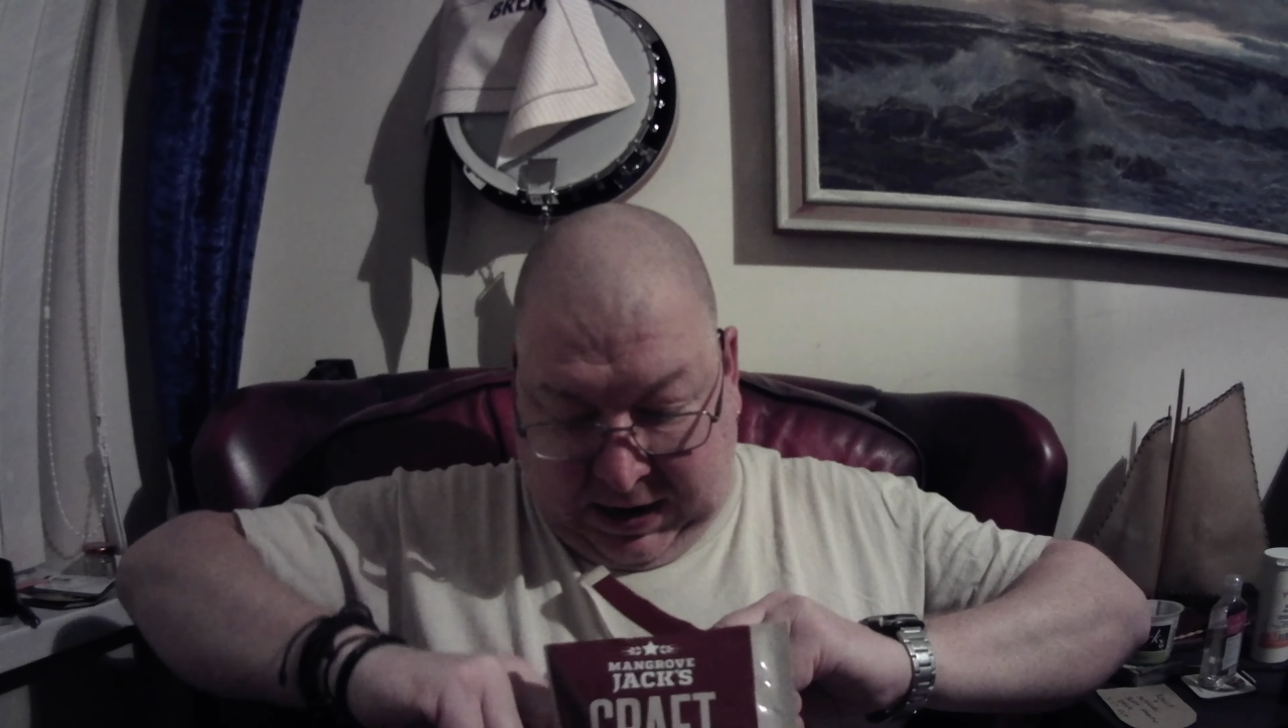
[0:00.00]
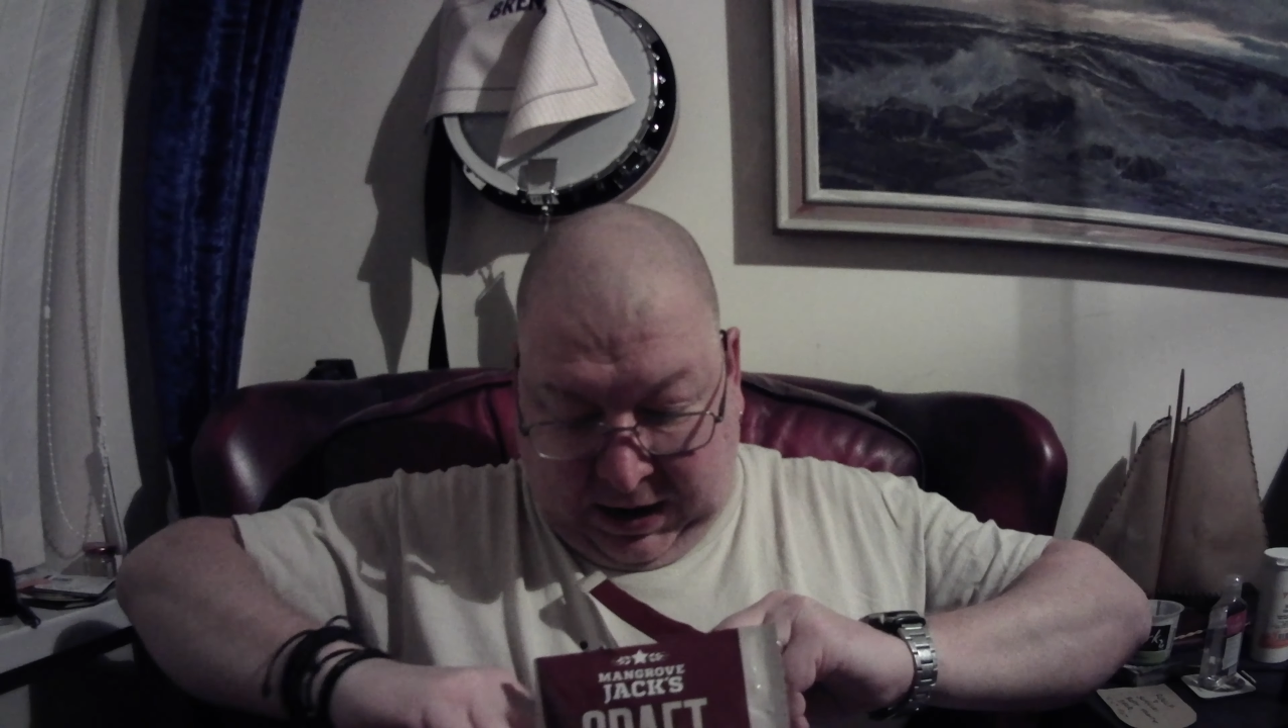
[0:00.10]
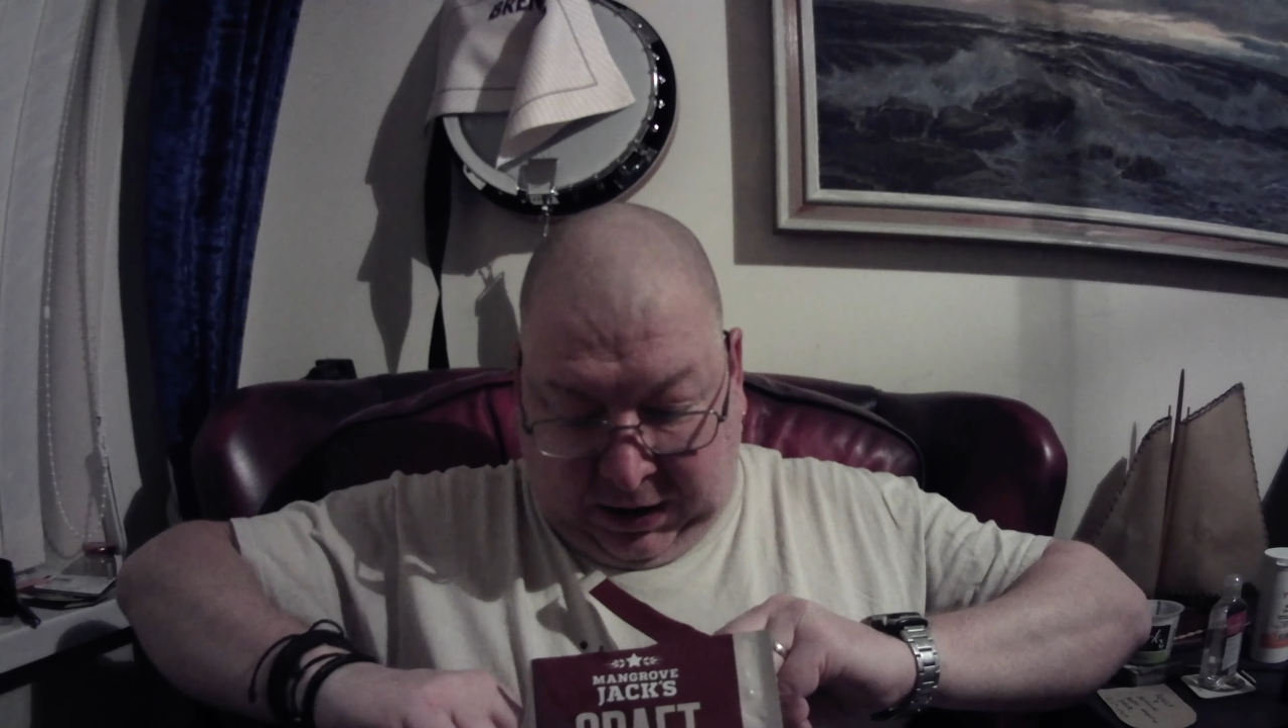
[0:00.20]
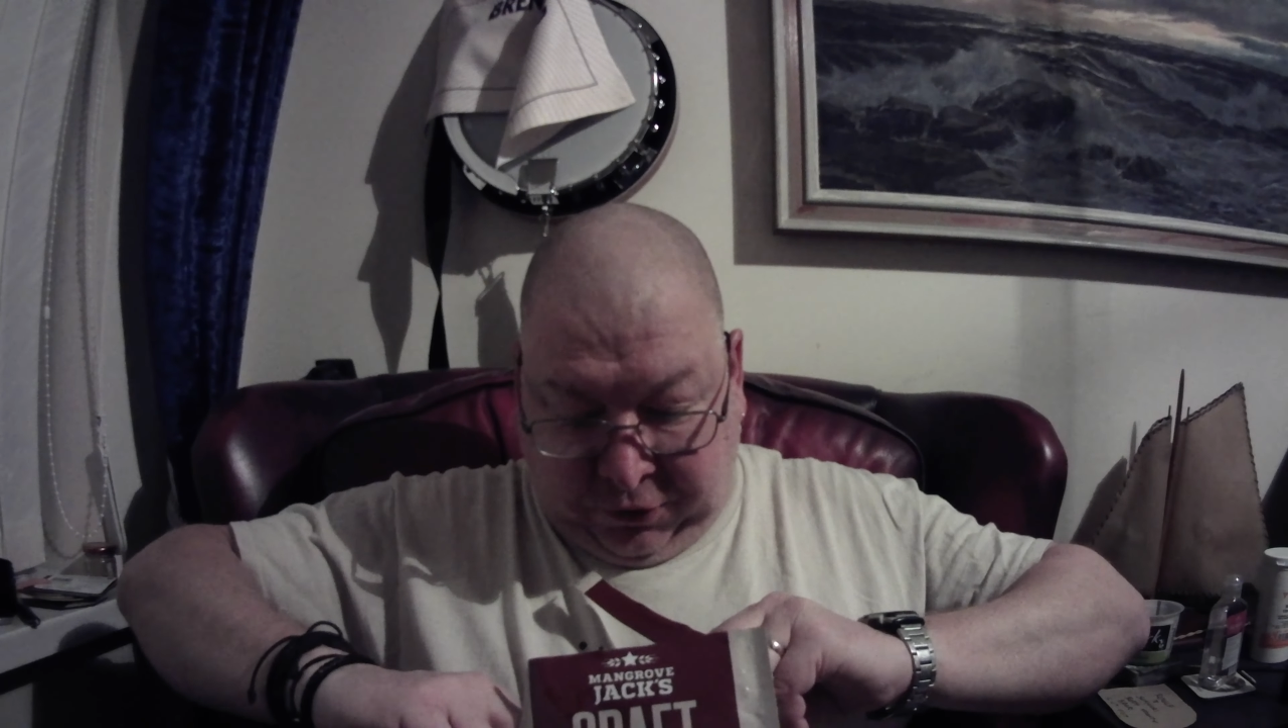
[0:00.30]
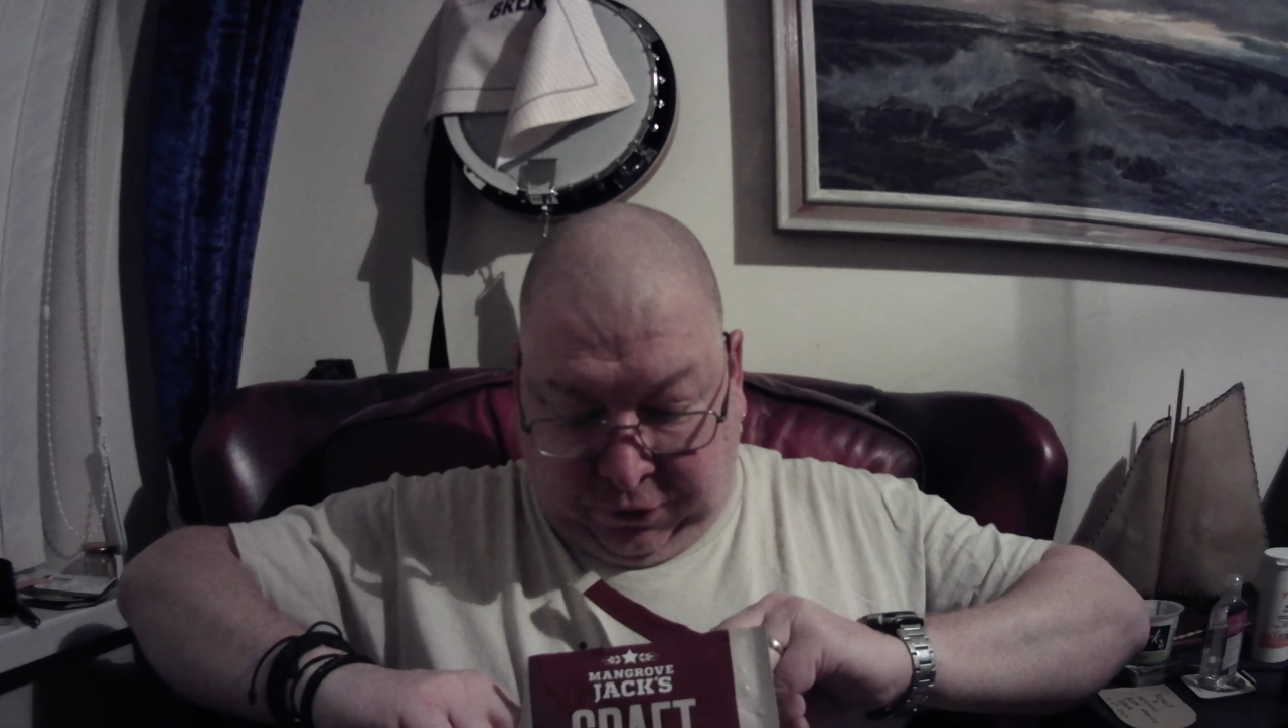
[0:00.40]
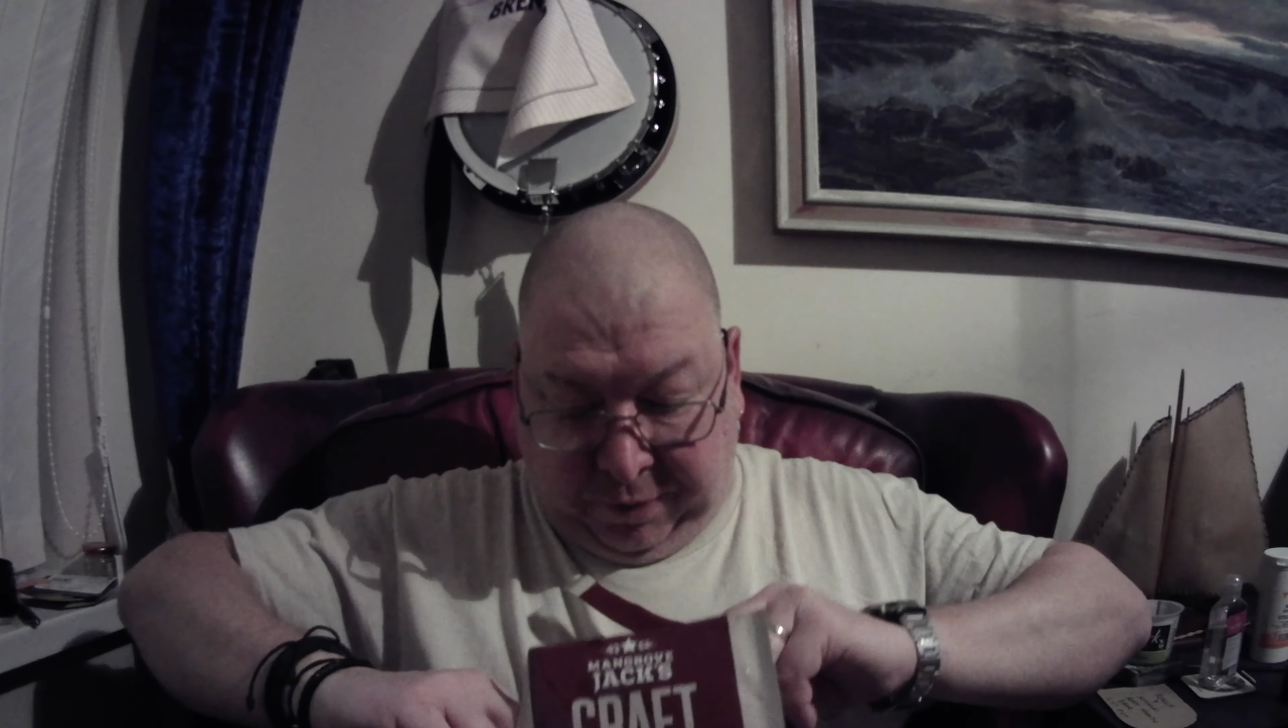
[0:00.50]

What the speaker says: another